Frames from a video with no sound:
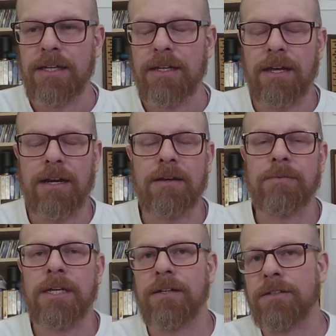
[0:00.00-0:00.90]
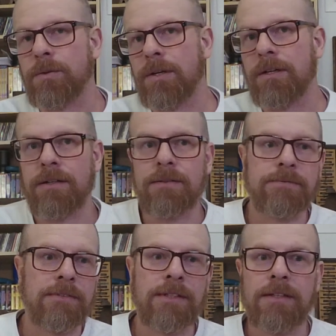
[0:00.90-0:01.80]
Get at me on Twitter
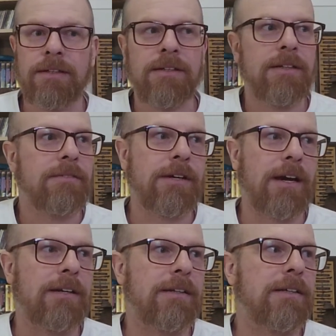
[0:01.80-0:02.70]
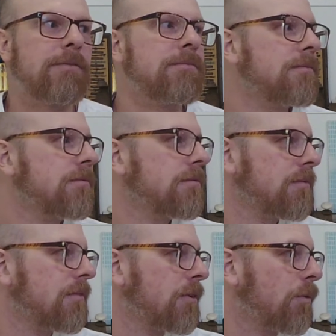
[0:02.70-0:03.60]
if you got any
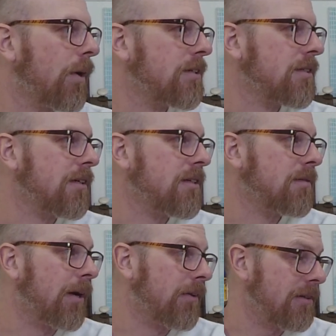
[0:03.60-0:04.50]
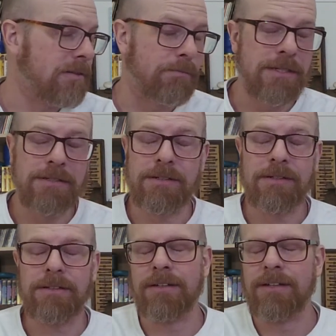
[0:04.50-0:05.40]
questions about these
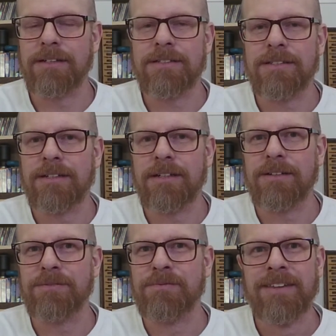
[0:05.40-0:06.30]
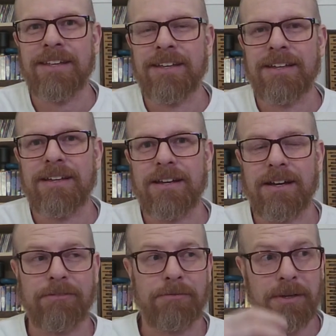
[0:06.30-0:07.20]
bizarre things that
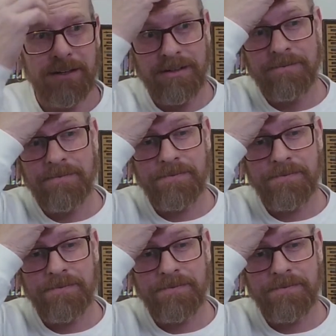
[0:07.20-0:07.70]
I've made.